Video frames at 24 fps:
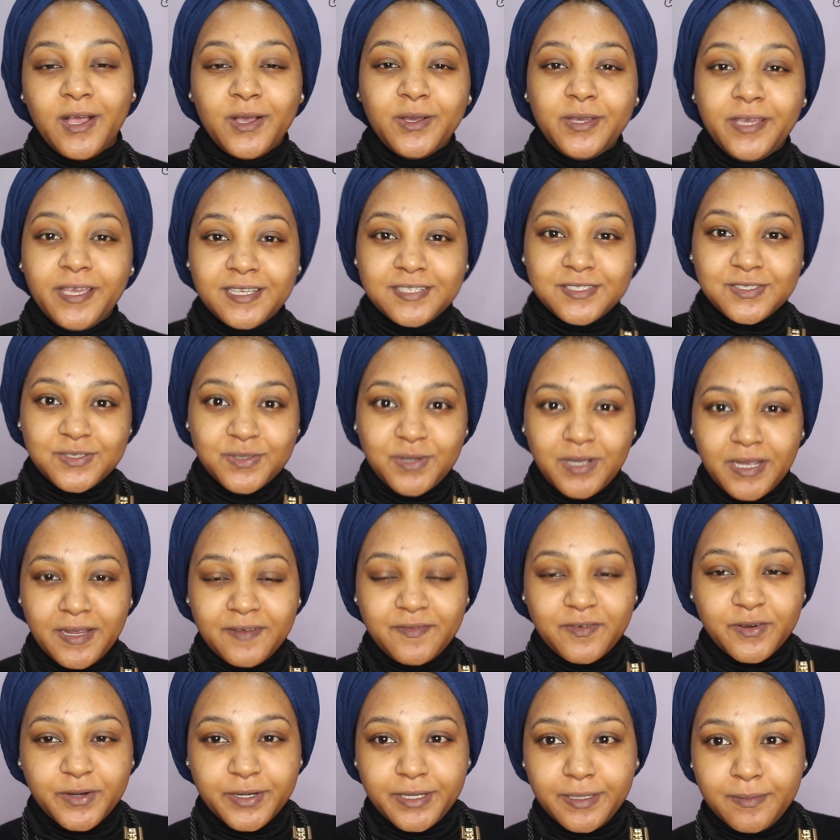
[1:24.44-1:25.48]
Okay, so
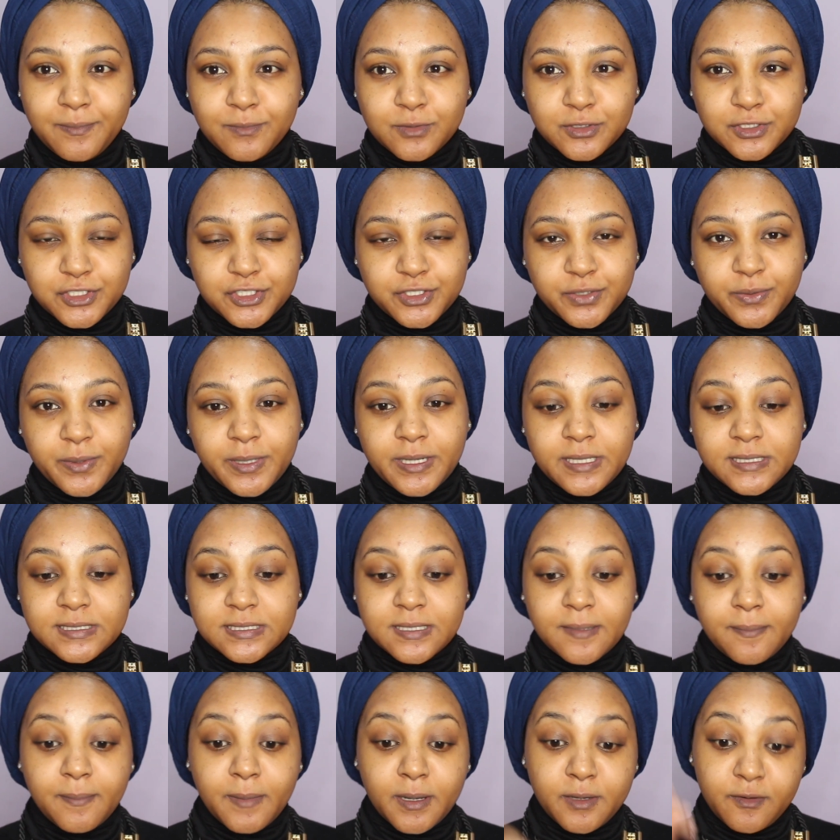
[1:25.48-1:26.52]
I've already
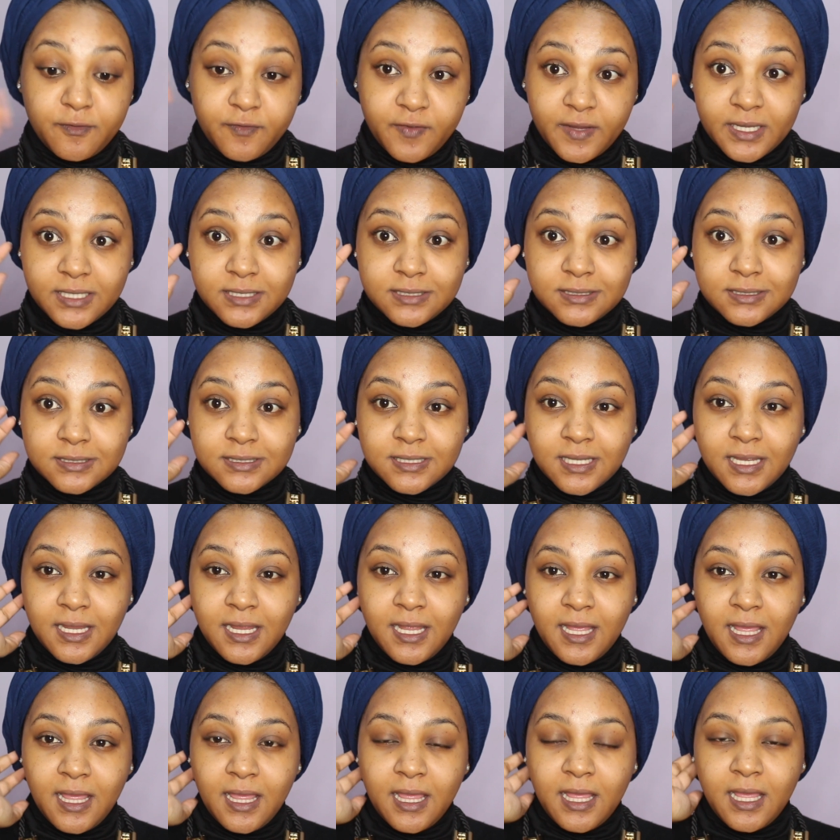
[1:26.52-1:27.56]
moisturized my face.
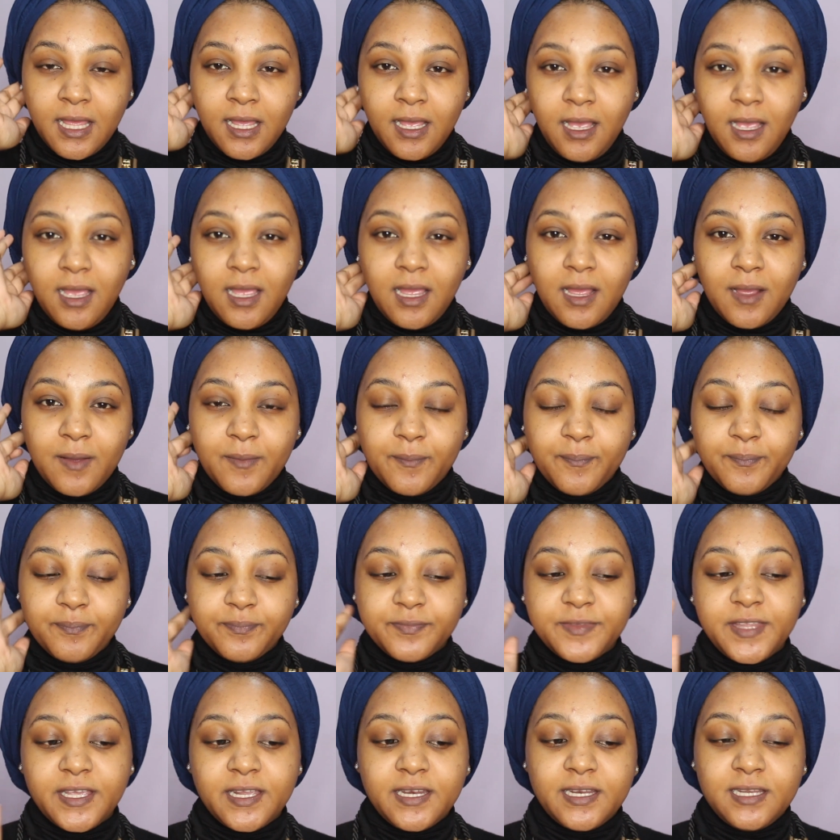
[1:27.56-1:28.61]

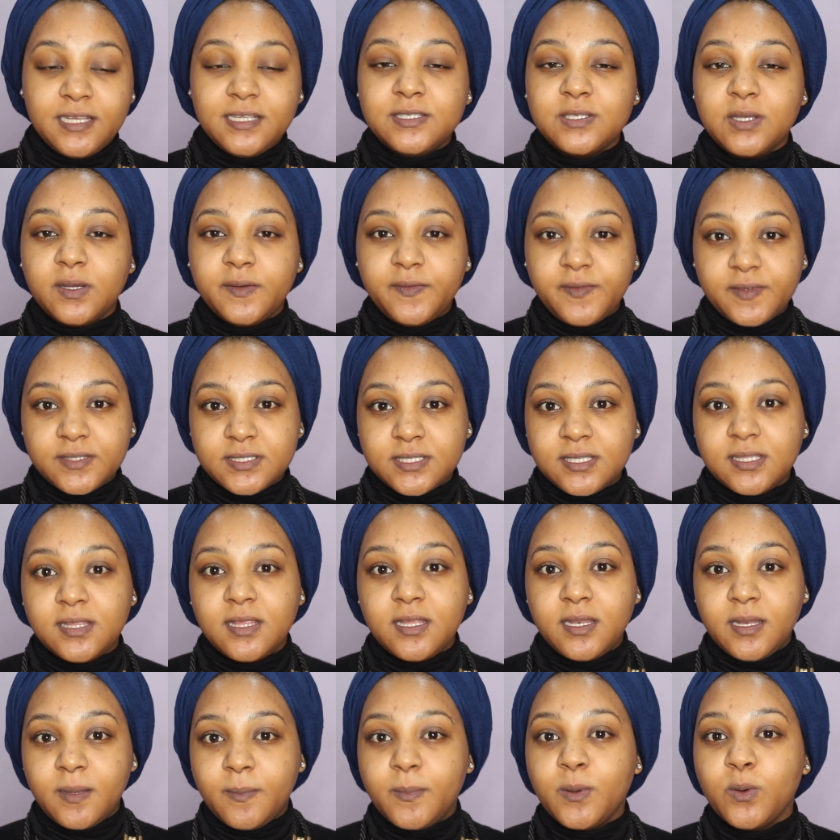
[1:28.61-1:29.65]
That is obviously
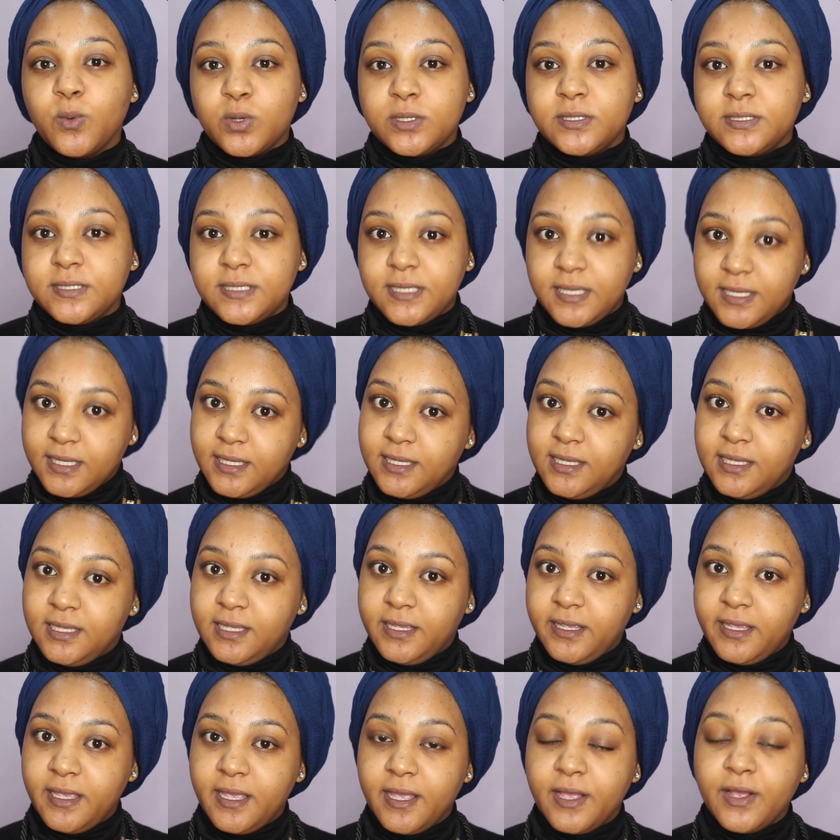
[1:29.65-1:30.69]
the #1
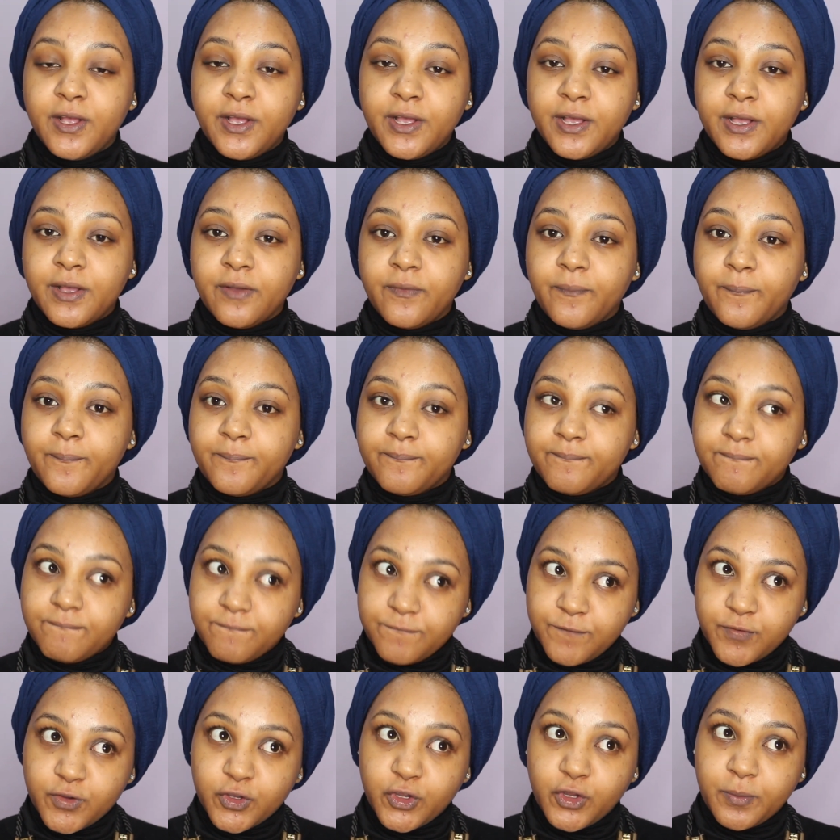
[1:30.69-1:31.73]
key
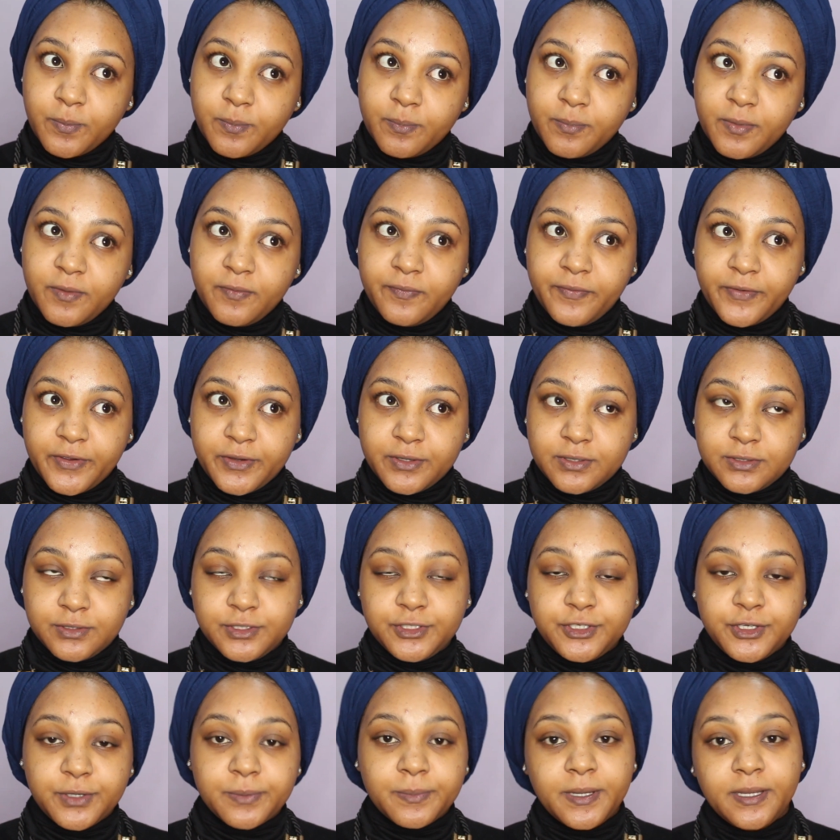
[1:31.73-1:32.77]
for before
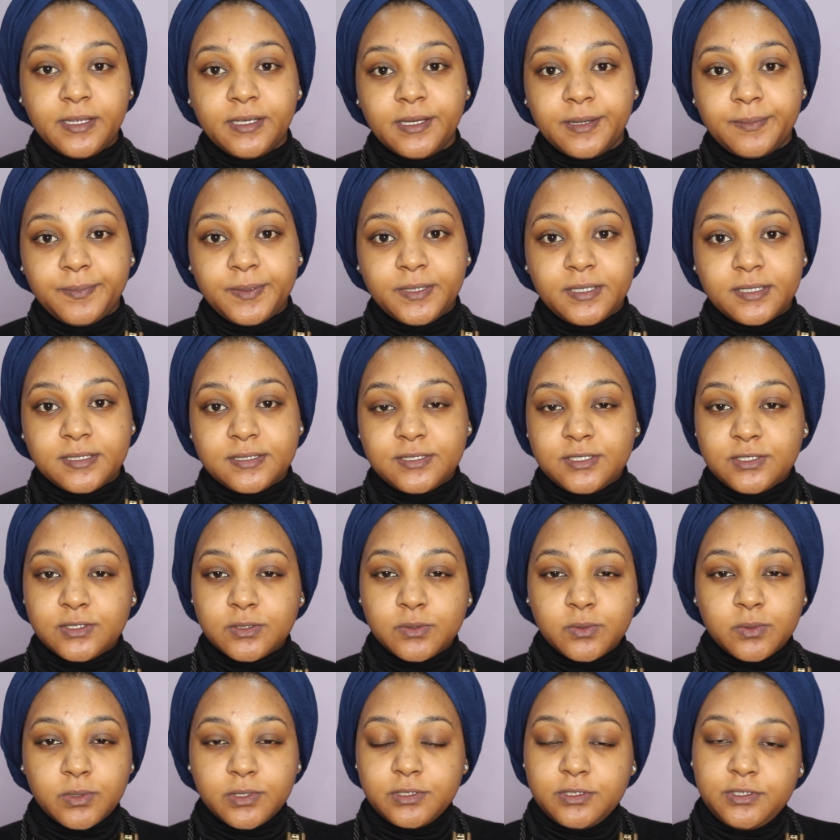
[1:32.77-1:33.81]
doing your makeup, because you
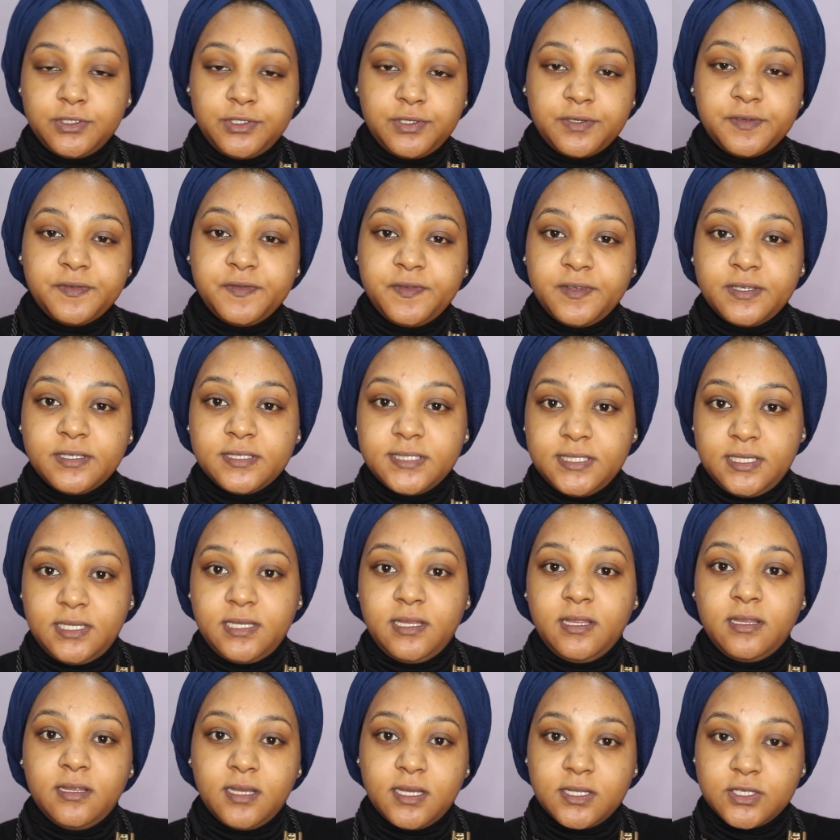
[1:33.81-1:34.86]
don't want your face
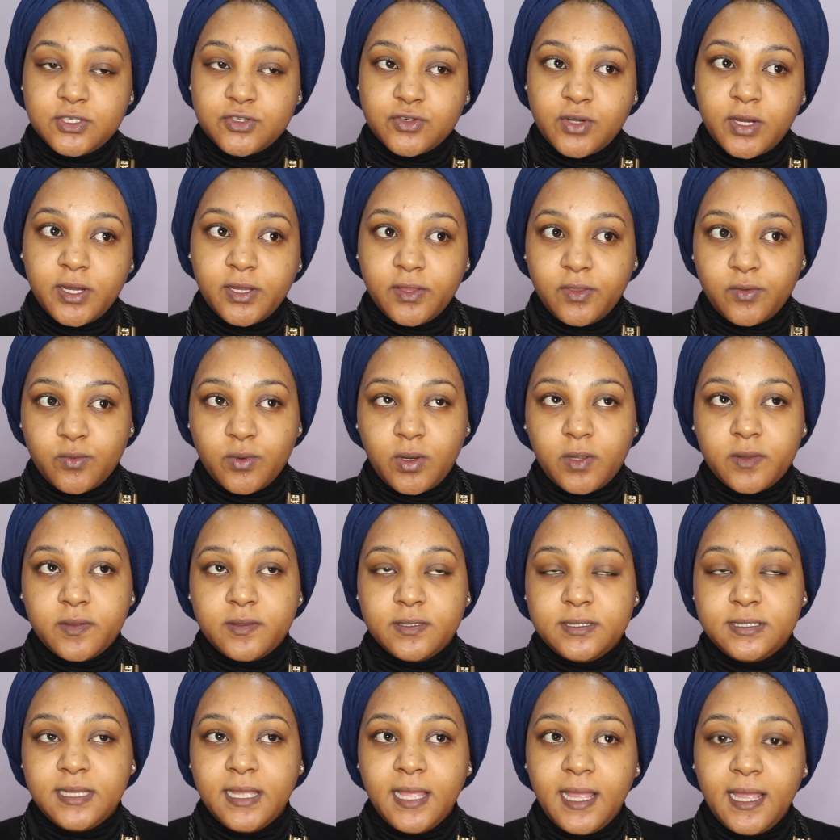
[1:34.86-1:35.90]
getting dry throughout
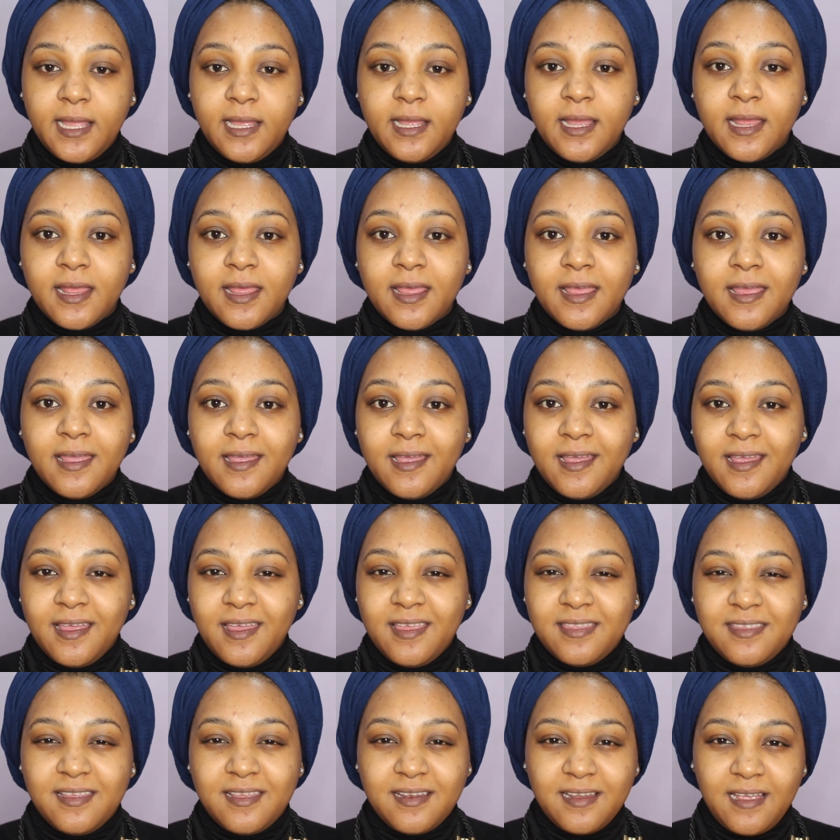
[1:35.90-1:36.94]
the day
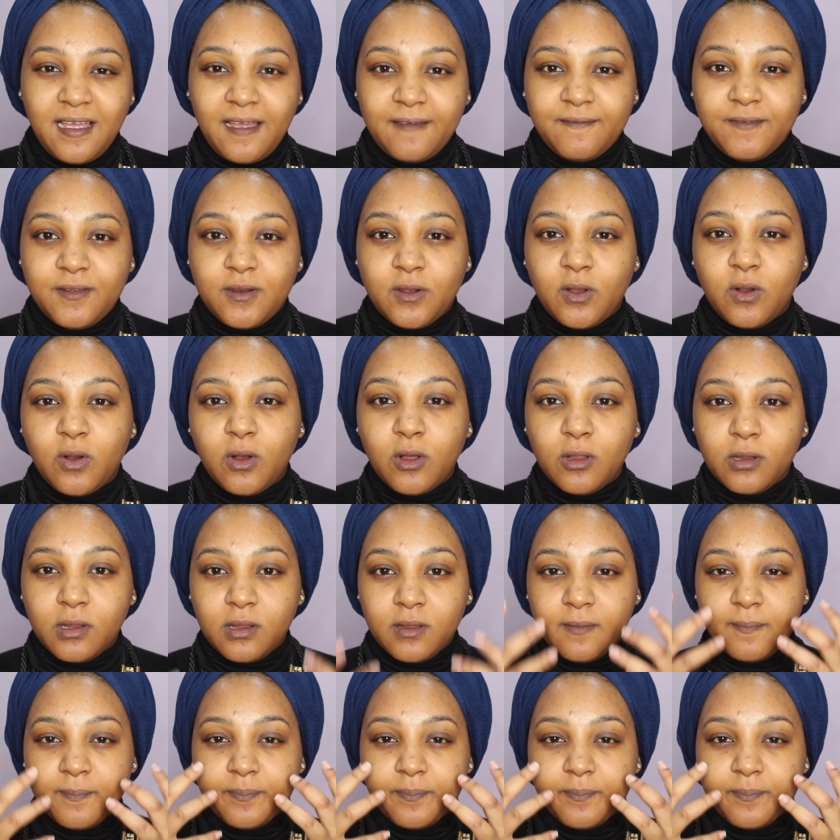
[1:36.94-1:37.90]
and then have it all,